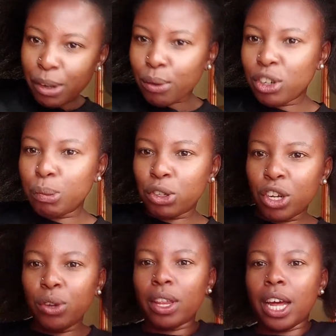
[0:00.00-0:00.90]
also going to be
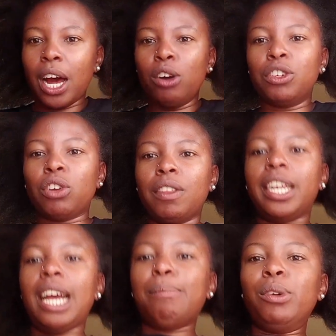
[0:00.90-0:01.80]
showing you the outfit of the
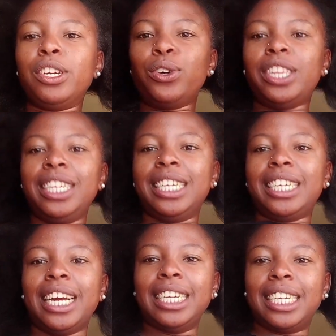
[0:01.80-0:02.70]
day. I'm putting on this
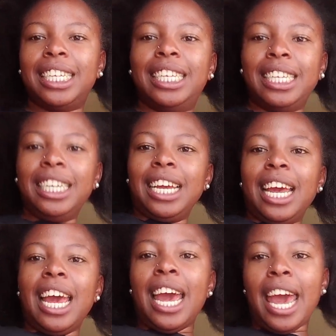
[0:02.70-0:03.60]
nice tee
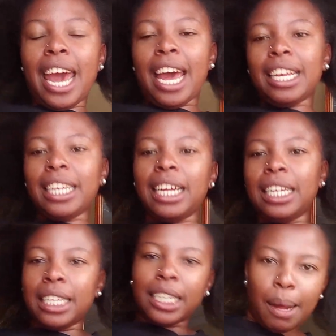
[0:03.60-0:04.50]
and
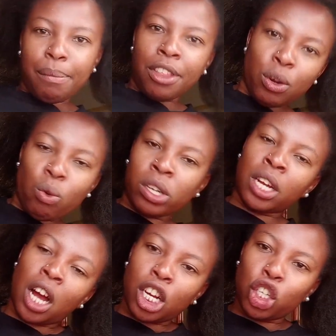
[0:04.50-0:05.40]
some
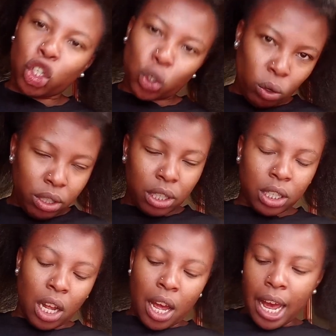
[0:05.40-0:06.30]
three-quarter
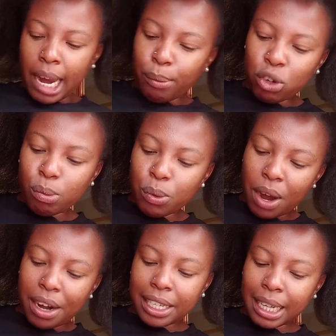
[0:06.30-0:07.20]
shorts, and I'm going to be
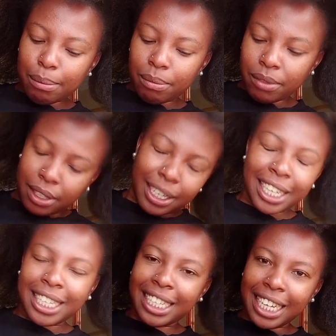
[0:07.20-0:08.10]
wearing some
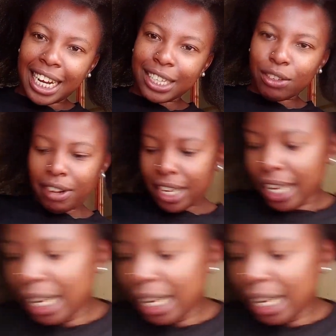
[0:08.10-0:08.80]
nice sneakers over here.